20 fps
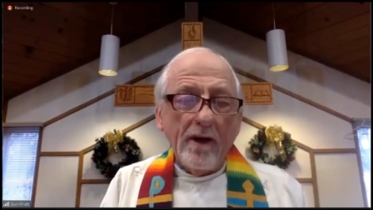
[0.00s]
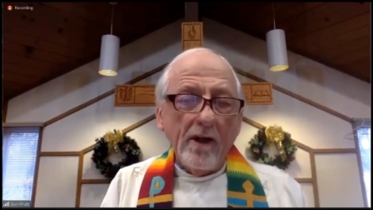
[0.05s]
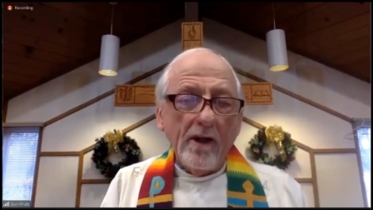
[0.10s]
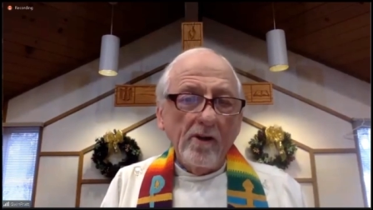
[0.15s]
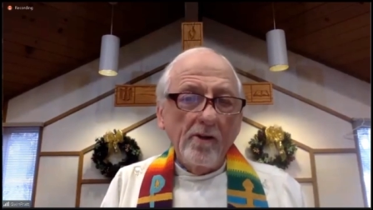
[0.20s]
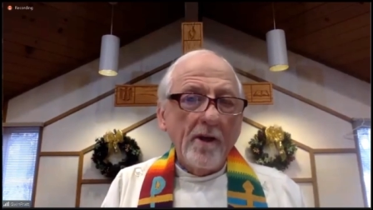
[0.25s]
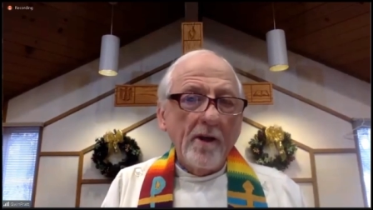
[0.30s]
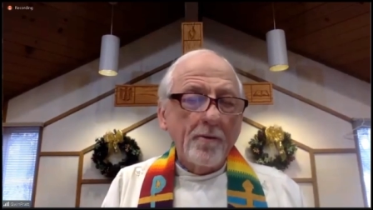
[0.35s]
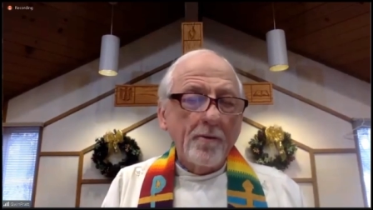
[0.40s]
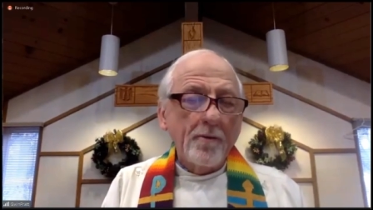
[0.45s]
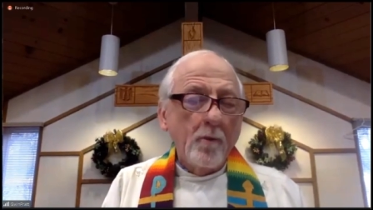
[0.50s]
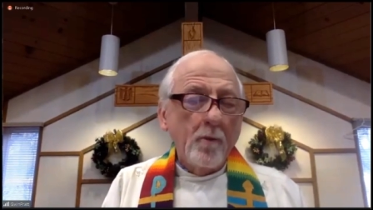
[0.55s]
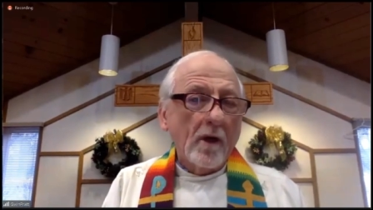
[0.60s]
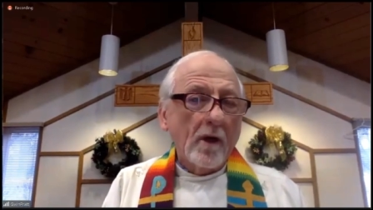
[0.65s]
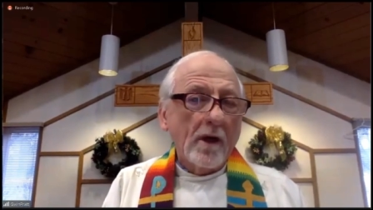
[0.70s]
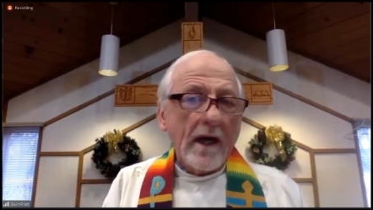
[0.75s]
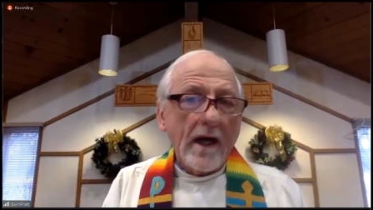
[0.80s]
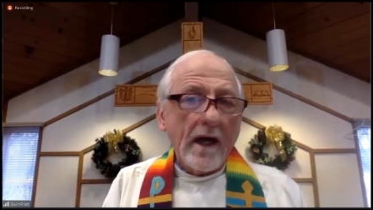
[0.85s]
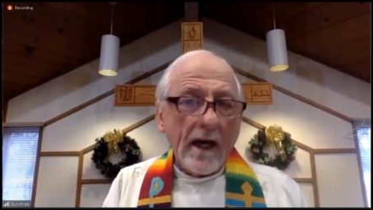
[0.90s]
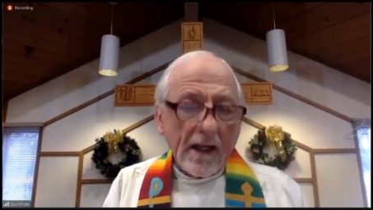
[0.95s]
It is much more
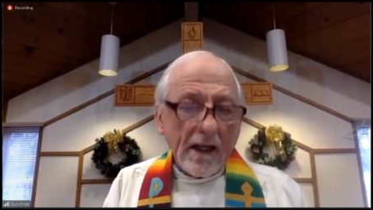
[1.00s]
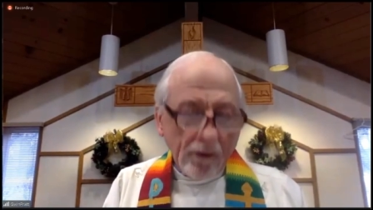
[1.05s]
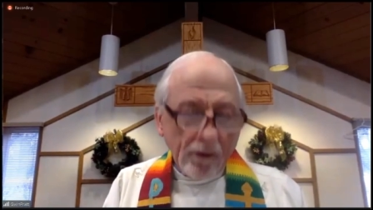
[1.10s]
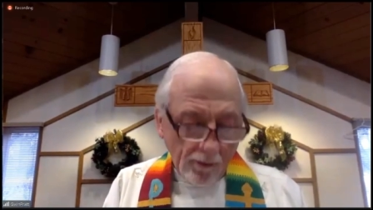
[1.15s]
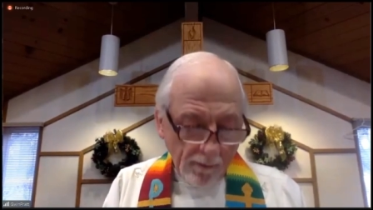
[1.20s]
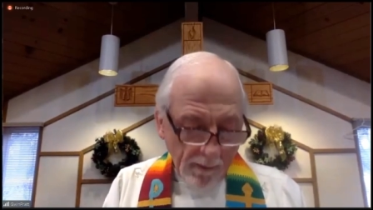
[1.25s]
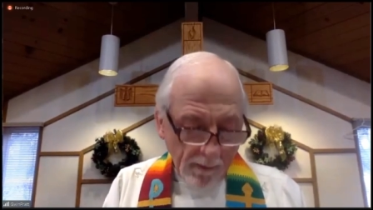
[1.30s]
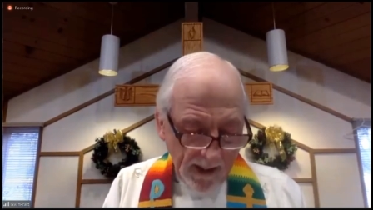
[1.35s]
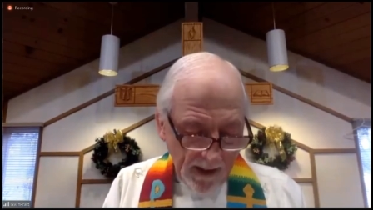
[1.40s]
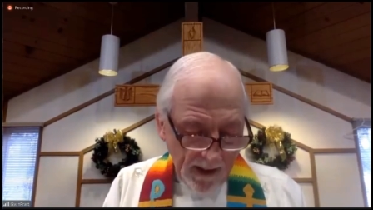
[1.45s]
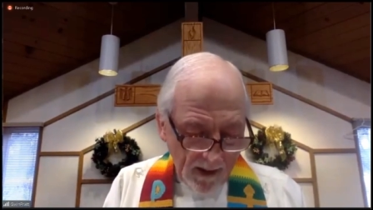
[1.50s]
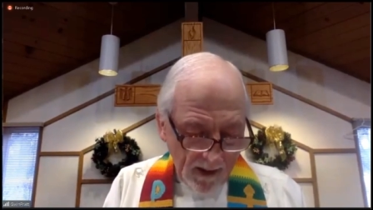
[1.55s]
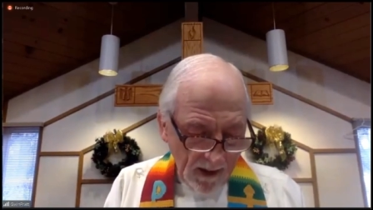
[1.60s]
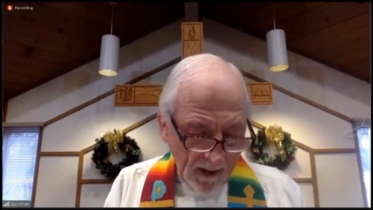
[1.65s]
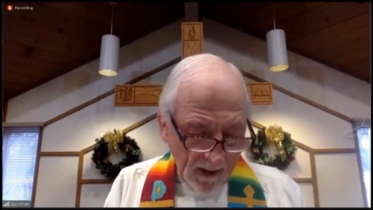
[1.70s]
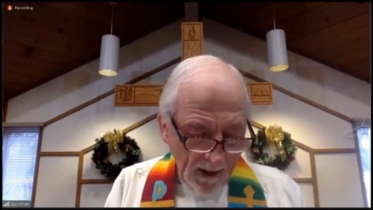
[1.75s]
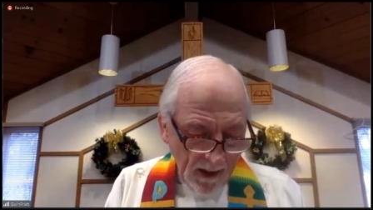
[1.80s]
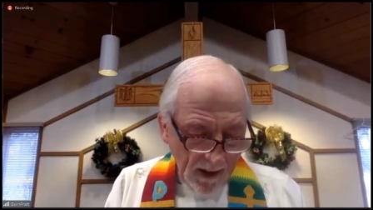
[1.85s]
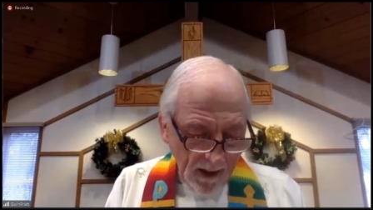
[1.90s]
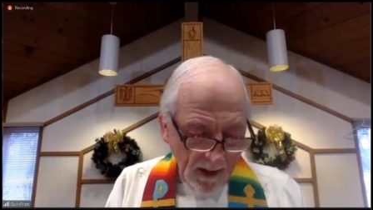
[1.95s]
cosmic
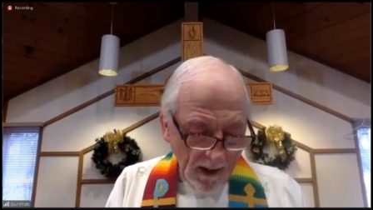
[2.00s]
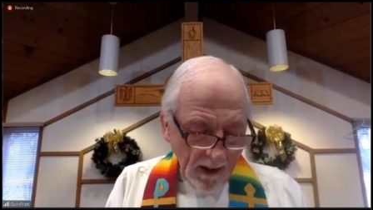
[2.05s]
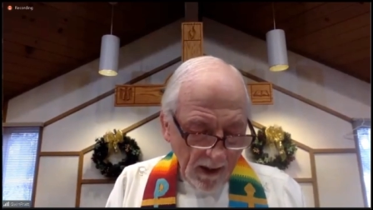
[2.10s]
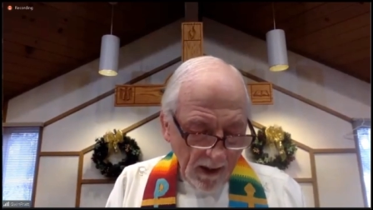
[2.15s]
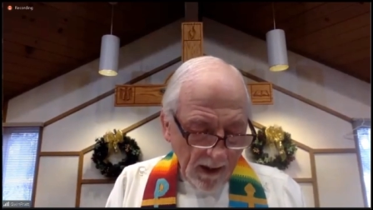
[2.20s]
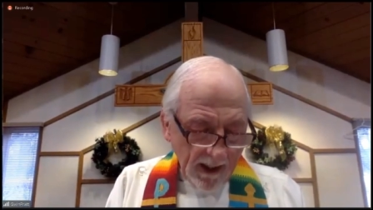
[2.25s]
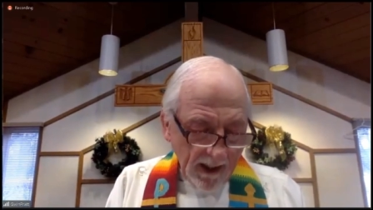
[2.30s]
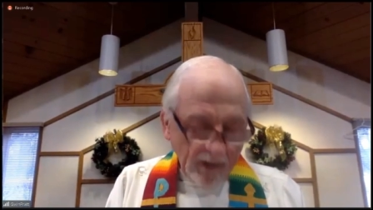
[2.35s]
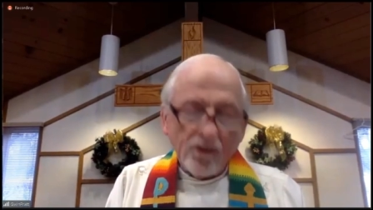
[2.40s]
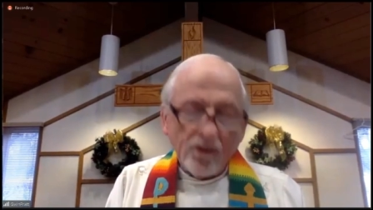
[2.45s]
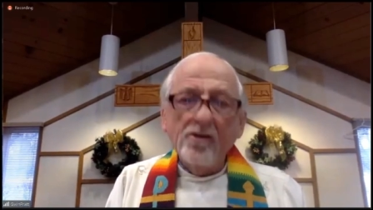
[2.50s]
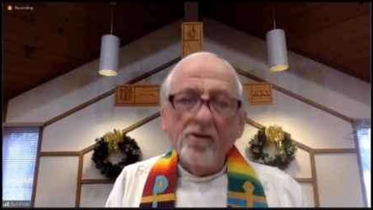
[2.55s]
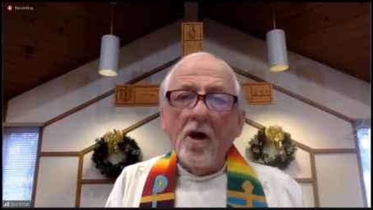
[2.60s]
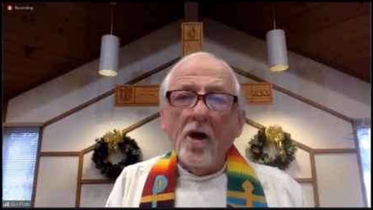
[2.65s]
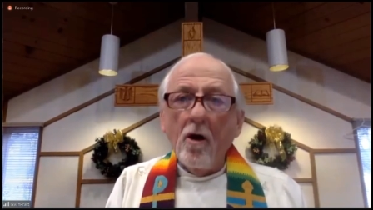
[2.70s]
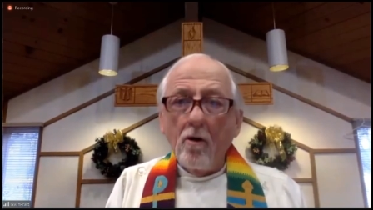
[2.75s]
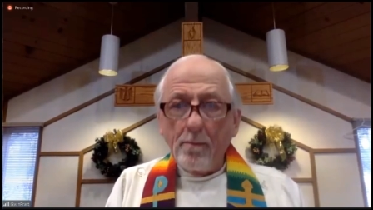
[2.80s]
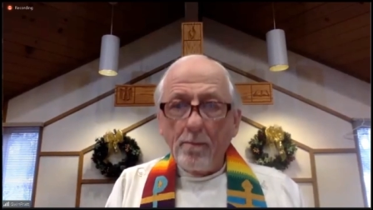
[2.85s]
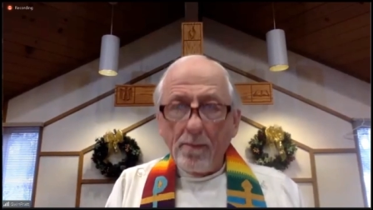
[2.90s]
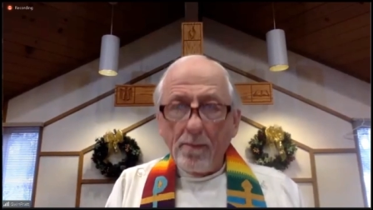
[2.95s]
in
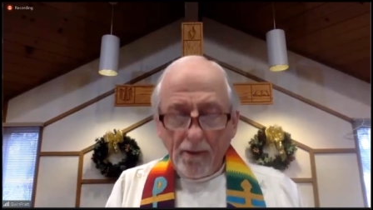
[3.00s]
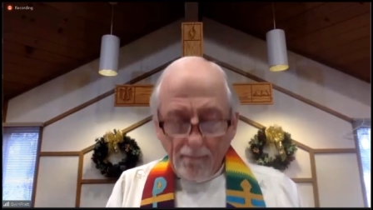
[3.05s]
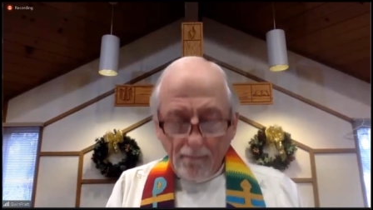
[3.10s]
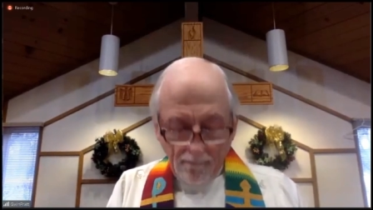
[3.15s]
scope.